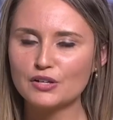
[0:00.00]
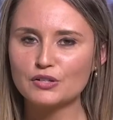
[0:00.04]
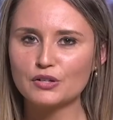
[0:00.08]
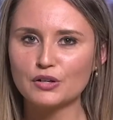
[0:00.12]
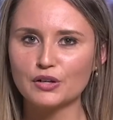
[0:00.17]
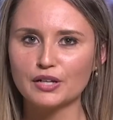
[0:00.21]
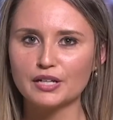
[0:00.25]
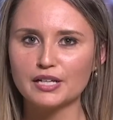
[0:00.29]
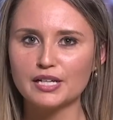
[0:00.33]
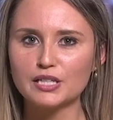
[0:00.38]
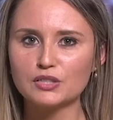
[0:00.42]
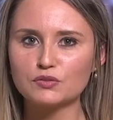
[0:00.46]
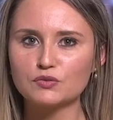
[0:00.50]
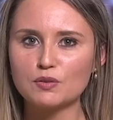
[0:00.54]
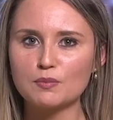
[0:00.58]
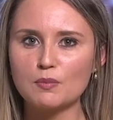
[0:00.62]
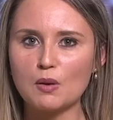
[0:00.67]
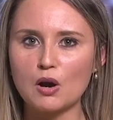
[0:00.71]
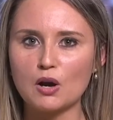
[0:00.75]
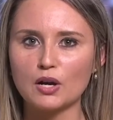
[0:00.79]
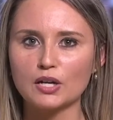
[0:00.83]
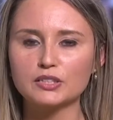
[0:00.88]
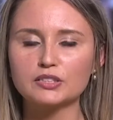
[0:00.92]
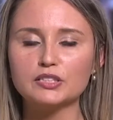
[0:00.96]
During his
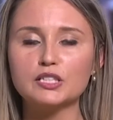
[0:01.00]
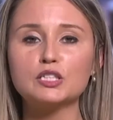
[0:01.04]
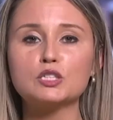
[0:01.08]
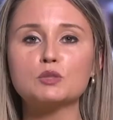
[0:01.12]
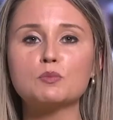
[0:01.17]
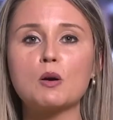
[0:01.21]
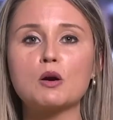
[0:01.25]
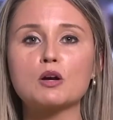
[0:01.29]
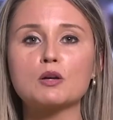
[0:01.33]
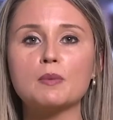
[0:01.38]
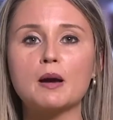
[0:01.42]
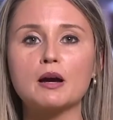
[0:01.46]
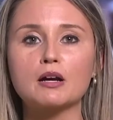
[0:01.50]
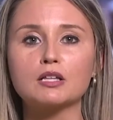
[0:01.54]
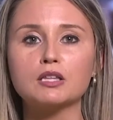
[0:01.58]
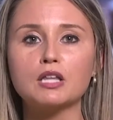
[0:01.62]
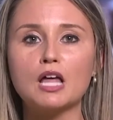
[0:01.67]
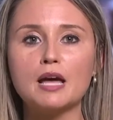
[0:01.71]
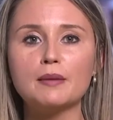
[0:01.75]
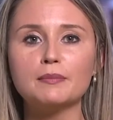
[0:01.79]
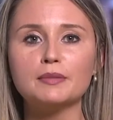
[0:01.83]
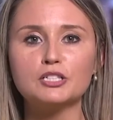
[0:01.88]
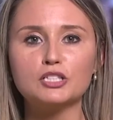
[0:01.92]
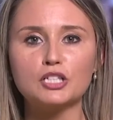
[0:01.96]
remarks, he spoke about
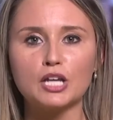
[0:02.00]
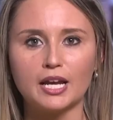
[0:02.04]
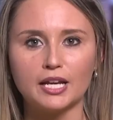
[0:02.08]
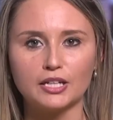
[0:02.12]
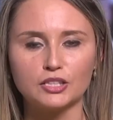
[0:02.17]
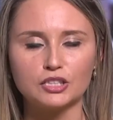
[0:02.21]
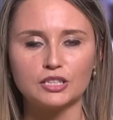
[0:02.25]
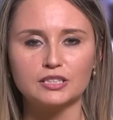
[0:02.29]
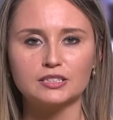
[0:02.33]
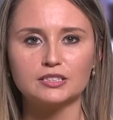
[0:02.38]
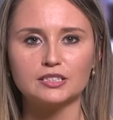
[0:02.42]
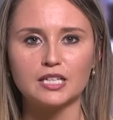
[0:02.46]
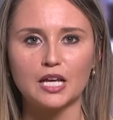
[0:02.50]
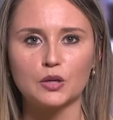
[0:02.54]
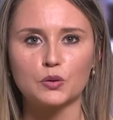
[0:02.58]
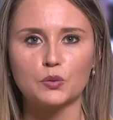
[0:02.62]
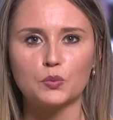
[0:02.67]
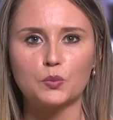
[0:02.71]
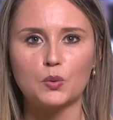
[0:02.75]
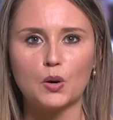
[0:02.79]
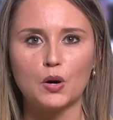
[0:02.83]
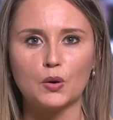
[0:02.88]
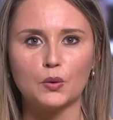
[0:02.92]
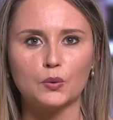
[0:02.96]
climate change and said,
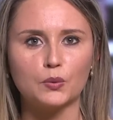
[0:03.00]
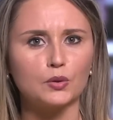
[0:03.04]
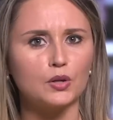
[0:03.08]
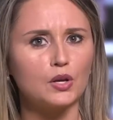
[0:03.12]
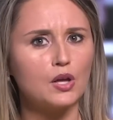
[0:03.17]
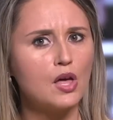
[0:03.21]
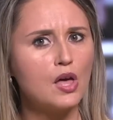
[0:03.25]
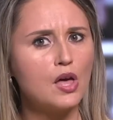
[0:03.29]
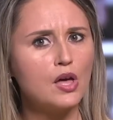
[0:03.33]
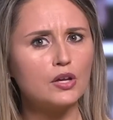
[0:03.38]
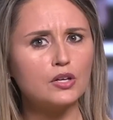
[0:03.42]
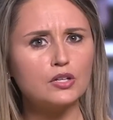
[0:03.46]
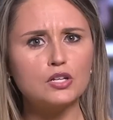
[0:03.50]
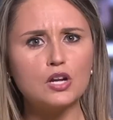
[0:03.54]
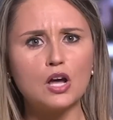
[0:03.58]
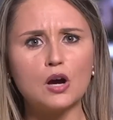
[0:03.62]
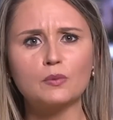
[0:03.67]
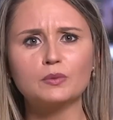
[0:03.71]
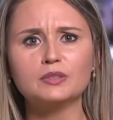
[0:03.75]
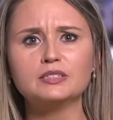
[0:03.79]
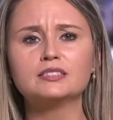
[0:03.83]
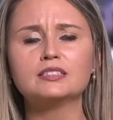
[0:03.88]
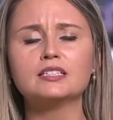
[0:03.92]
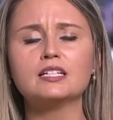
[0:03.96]
quote,
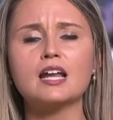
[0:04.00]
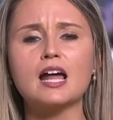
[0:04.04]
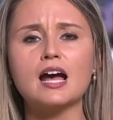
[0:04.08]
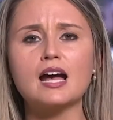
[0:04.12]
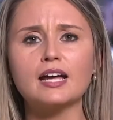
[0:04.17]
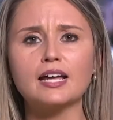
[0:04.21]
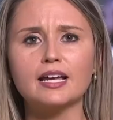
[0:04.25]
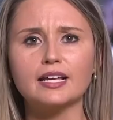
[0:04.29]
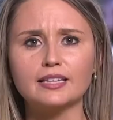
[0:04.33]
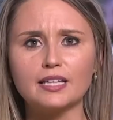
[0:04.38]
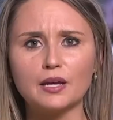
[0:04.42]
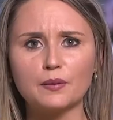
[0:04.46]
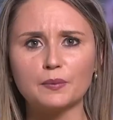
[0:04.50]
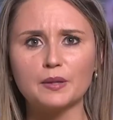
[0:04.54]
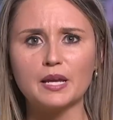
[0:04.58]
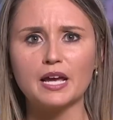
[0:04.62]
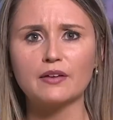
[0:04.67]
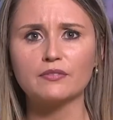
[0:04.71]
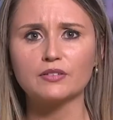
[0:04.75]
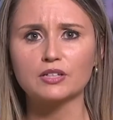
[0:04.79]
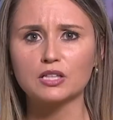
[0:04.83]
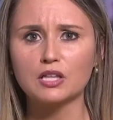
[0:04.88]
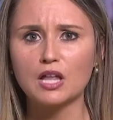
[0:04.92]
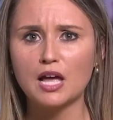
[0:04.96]
No one's denying that we
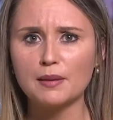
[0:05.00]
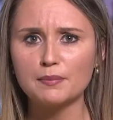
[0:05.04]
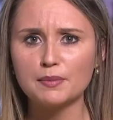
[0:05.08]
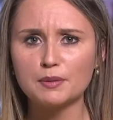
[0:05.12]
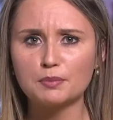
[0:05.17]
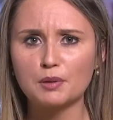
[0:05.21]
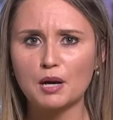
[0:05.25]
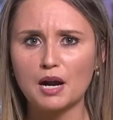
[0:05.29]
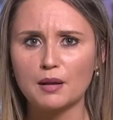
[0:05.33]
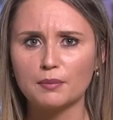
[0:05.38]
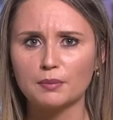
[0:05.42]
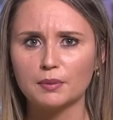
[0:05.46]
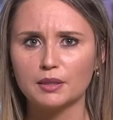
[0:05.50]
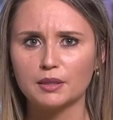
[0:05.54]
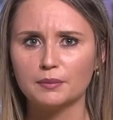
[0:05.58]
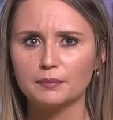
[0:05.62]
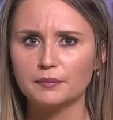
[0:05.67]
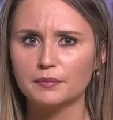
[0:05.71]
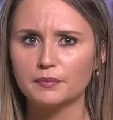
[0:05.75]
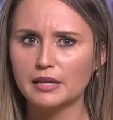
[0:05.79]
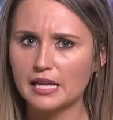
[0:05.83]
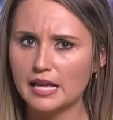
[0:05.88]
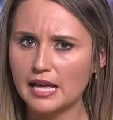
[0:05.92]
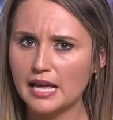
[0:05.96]
have a climate
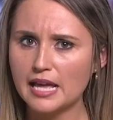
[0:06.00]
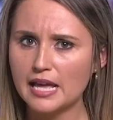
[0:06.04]
problem.